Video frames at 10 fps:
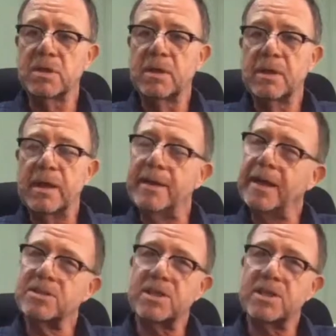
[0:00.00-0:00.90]
of
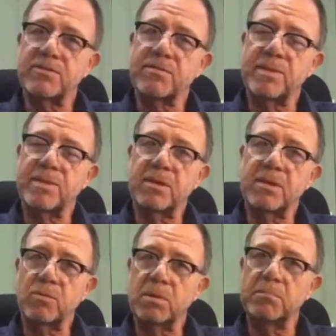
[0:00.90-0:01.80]
31 million
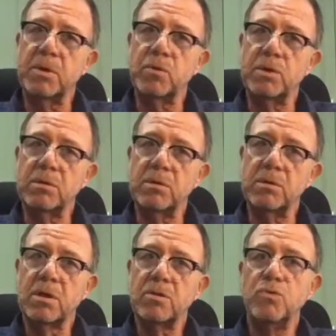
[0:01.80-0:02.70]
new
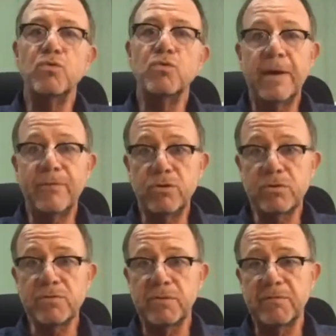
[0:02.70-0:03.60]
revenues for the firms.
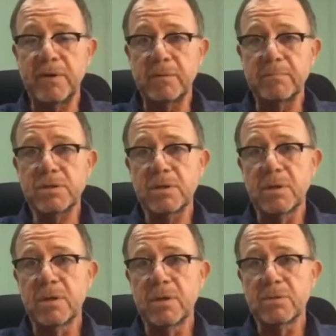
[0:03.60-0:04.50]
So the firms
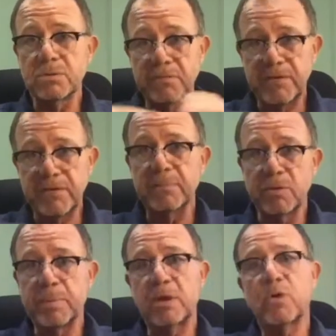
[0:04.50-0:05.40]
have been quite
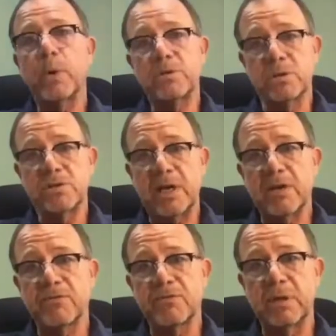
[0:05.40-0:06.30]
successful in
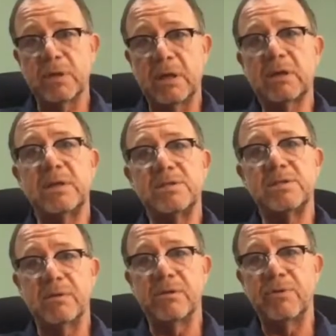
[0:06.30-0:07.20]
increasing the revenues
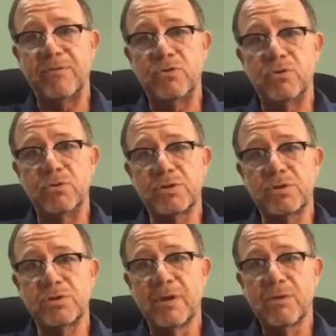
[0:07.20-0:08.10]
through the
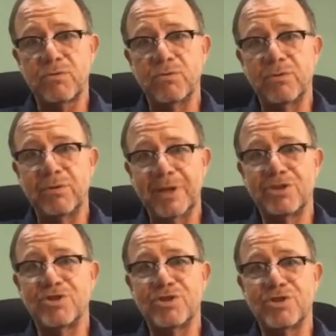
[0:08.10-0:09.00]
relationships with their
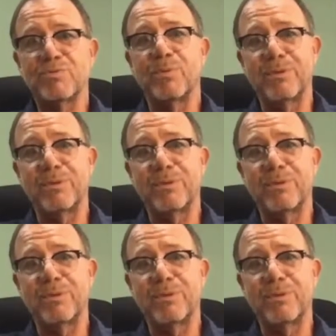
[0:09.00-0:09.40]
customers.